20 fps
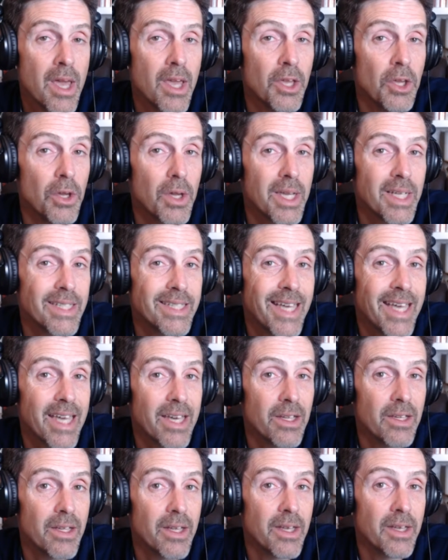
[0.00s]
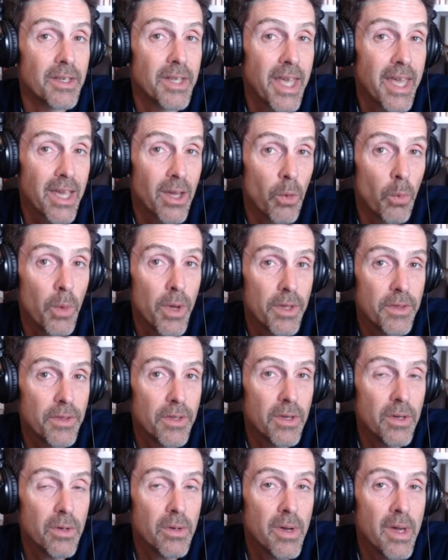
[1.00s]
you can take it with
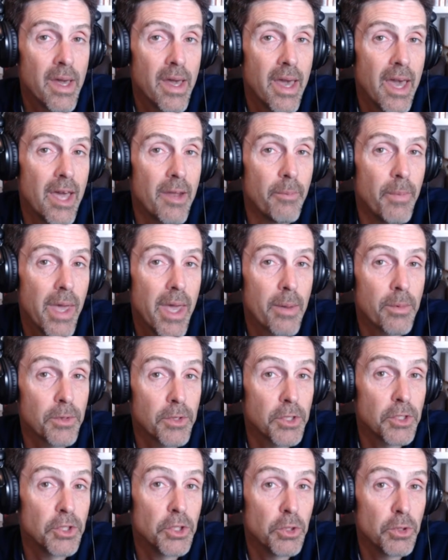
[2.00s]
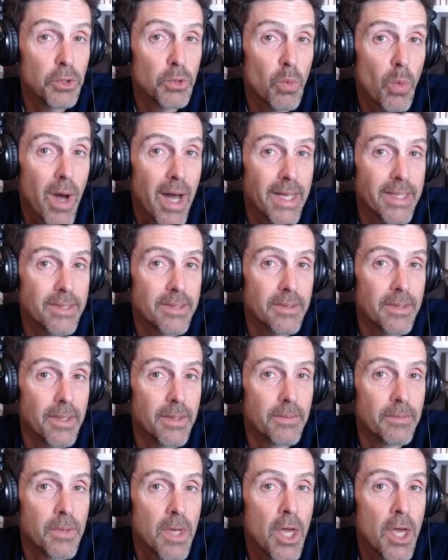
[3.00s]
you and be able to choose wisely.